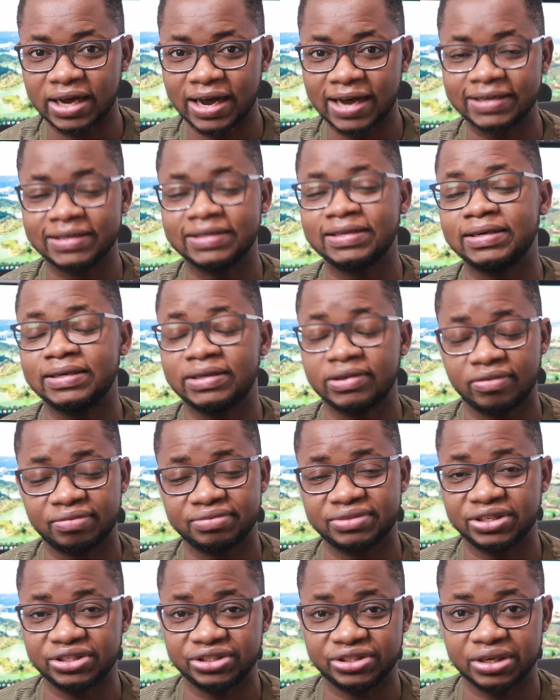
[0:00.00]
adding a
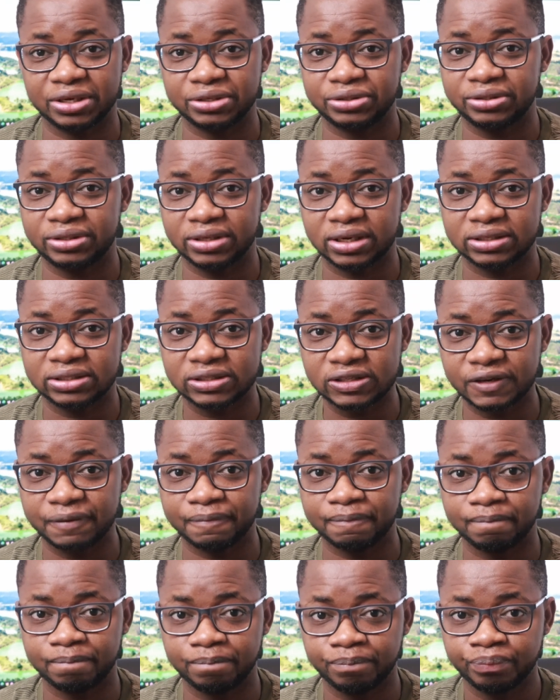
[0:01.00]
DevOps engineer to their
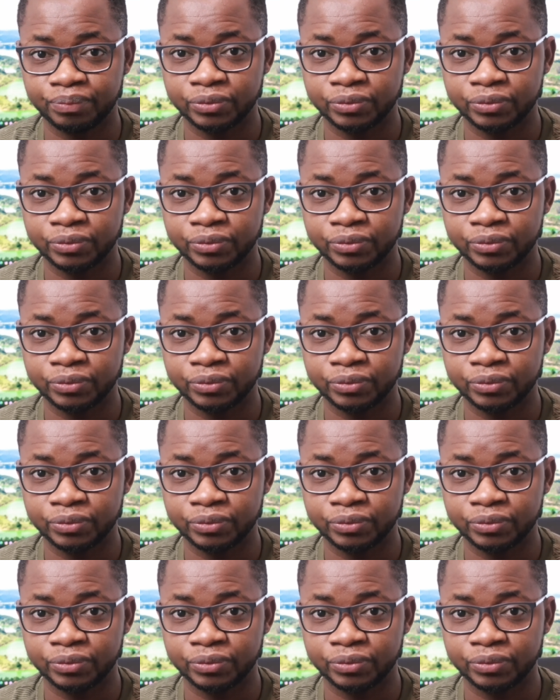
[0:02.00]
team.